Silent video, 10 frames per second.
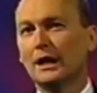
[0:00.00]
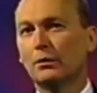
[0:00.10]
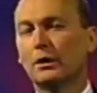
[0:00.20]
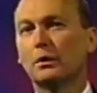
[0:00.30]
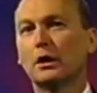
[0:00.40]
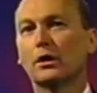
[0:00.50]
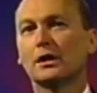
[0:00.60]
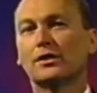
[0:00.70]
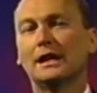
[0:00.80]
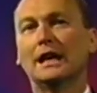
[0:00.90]
when we look
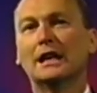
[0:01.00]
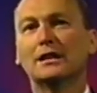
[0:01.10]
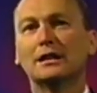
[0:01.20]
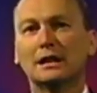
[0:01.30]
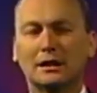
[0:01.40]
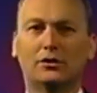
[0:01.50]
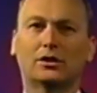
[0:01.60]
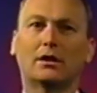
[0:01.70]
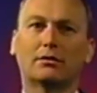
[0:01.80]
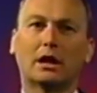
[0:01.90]
at the endings
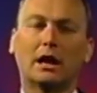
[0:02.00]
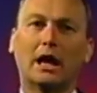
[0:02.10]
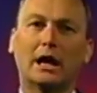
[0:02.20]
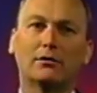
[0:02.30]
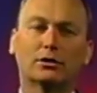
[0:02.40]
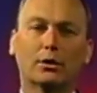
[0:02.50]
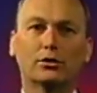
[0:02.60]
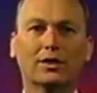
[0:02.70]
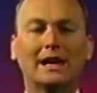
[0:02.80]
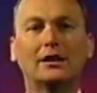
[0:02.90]
of our lives, those
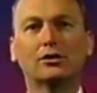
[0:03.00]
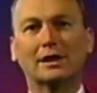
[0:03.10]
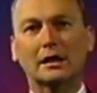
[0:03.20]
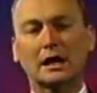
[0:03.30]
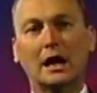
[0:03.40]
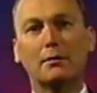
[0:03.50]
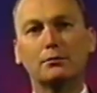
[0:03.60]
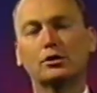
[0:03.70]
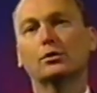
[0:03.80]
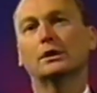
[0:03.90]
things that come
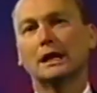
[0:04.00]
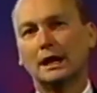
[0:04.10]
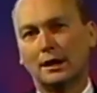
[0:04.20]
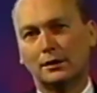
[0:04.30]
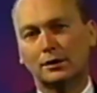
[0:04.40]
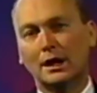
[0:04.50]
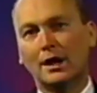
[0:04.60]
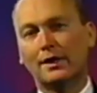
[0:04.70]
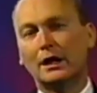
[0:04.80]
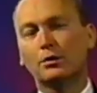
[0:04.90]
to an end,
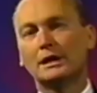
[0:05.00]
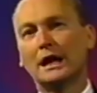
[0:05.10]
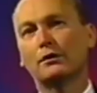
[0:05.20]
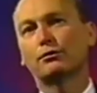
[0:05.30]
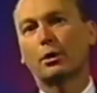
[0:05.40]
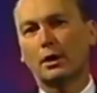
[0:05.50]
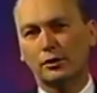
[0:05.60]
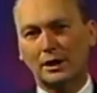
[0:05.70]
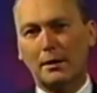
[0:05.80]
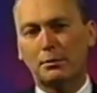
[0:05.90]
they create for
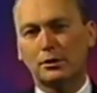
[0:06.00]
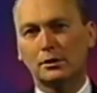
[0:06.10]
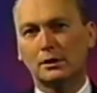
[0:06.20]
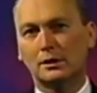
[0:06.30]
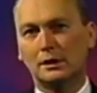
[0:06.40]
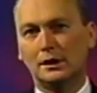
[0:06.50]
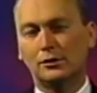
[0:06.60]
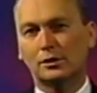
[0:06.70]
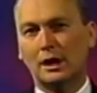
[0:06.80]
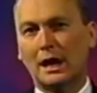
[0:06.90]
us
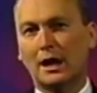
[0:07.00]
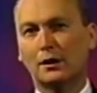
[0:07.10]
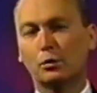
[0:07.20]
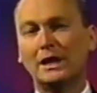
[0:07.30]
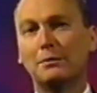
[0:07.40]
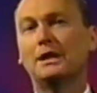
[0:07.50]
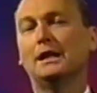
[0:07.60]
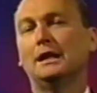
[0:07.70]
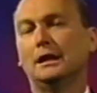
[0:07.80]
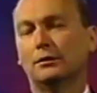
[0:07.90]
opportunities. And we
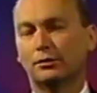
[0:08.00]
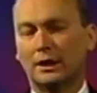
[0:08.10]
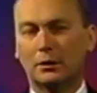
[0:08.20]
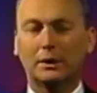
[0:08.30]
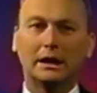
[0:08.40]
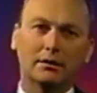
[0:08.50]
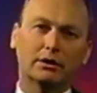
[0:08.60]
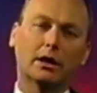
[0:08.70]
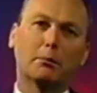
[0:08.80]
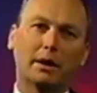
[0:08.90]
believe that we live
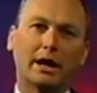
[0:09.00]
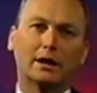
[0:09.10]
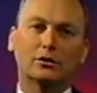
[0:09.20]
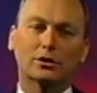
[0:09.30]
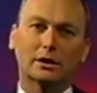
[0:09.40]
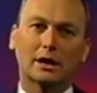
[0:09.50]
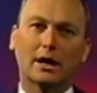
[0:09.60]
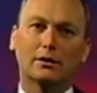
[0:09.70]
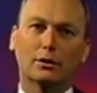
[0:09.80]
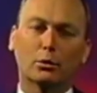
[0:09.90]
in our minds and
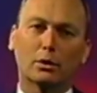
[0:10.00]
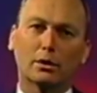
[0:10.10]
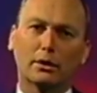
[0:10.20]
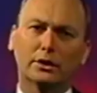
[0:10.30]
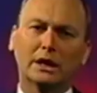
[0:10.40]
not in the world.